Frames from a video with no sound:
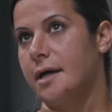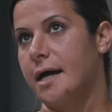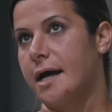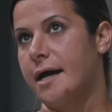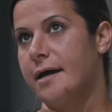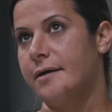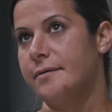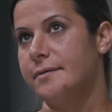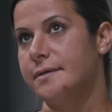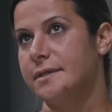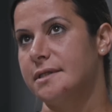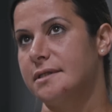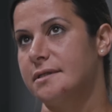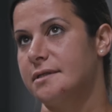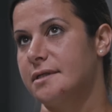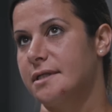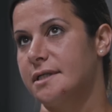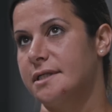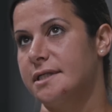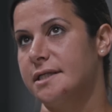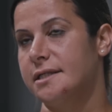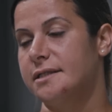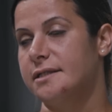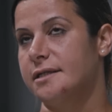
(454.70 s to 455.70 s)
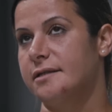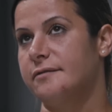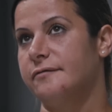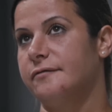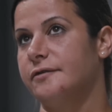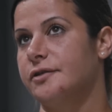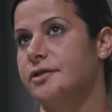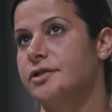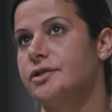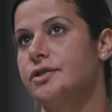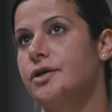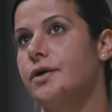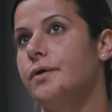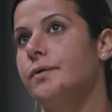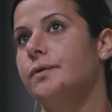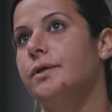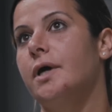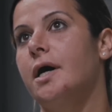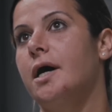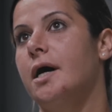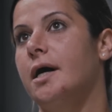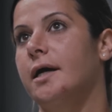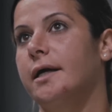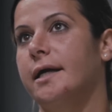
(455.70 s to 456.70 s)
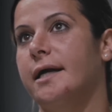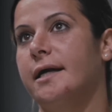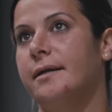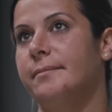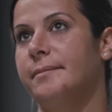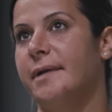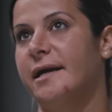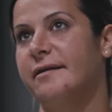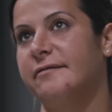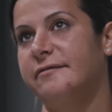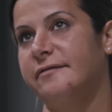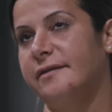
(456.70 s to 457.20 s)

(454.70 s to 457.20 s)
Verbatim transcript: I was addicted for so long and my